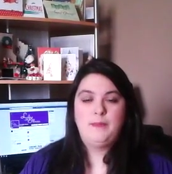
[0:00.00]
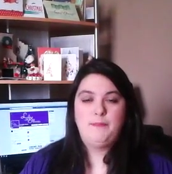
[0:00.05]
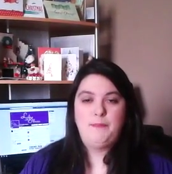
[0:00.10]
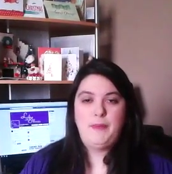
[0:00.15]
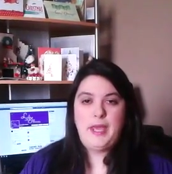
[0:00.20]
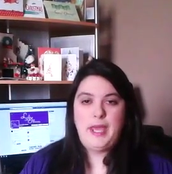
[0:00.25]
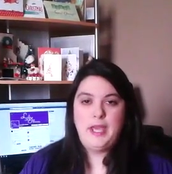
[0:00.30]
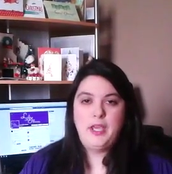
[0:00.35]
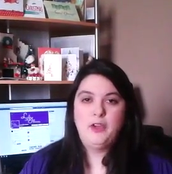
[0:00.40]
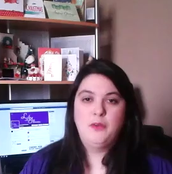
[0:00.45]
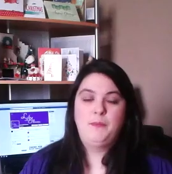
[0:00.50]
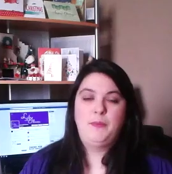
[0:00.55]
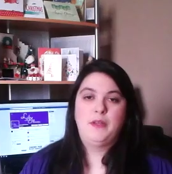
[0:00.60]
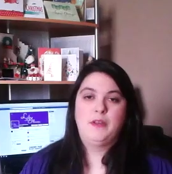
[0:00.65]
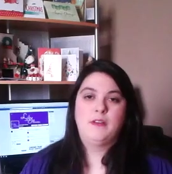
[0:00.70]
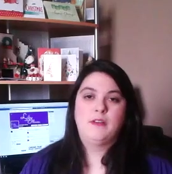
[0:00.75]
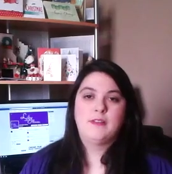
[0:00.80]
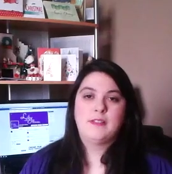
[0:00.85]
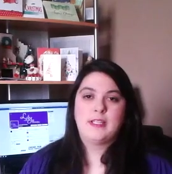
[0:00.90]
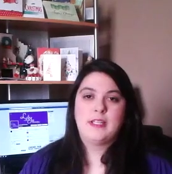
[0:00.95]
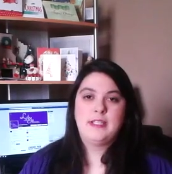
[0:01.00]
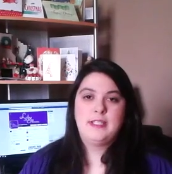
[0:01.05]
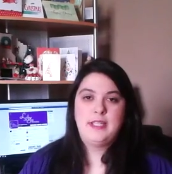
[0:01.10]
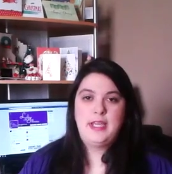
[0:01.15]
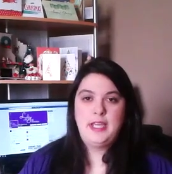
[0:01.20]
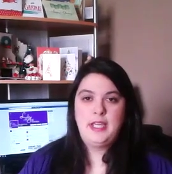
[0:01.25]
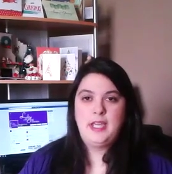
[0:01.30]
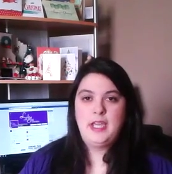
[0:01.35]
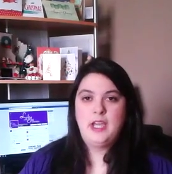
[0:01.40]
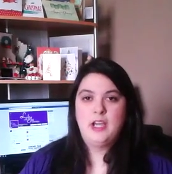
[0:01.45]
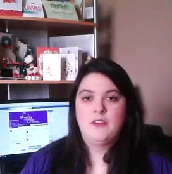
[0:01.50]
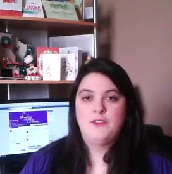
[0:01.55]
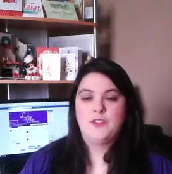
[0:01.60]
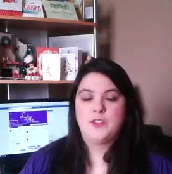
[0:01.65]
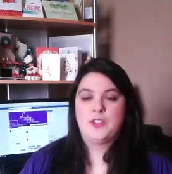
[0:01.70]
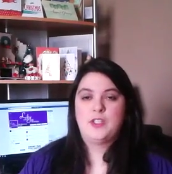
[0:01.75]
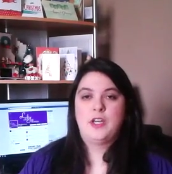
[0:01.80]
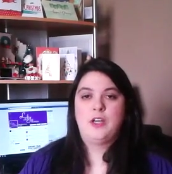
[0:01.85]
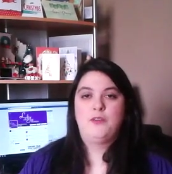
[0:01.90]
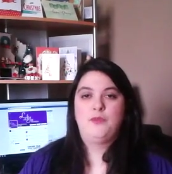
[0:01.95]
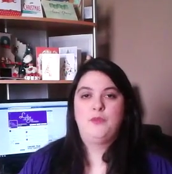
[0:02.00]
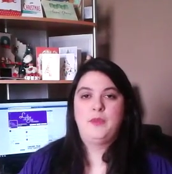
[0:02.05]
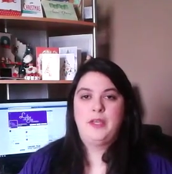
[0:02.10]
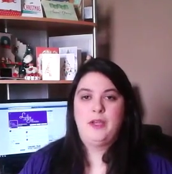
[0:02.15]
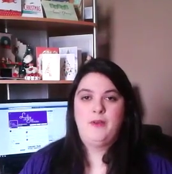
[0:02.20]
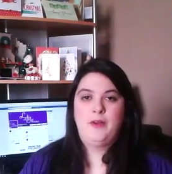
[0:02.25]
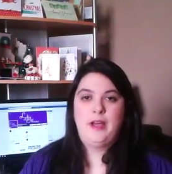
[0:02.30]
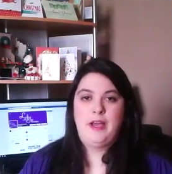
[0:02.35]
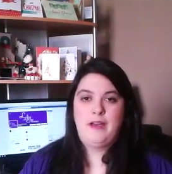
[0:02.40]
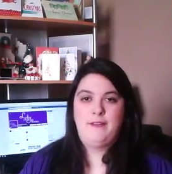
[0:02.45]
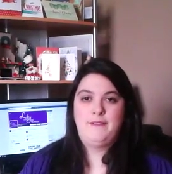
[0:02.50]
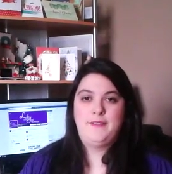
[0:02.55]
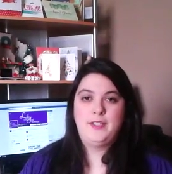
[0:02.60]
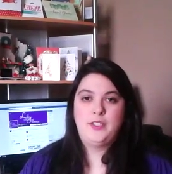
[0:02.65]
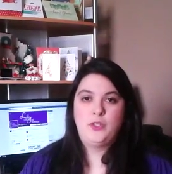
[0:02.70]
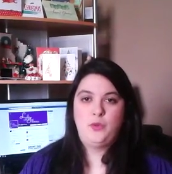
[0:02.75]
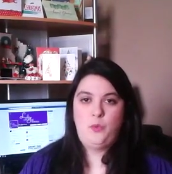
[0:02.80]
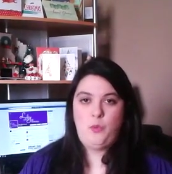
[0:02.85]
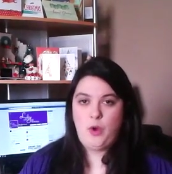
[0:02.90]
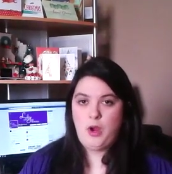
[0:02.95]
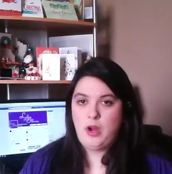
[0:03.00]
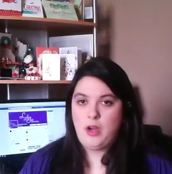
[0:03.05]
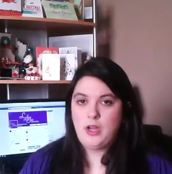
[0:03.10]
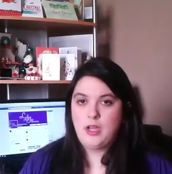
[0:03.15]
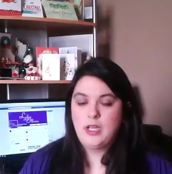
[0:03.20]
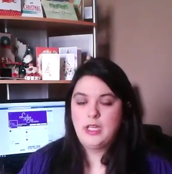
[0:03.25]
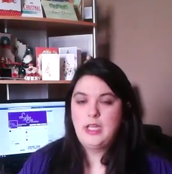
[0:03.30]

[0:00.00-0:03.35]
pay your bills and take care of yourself without having to work.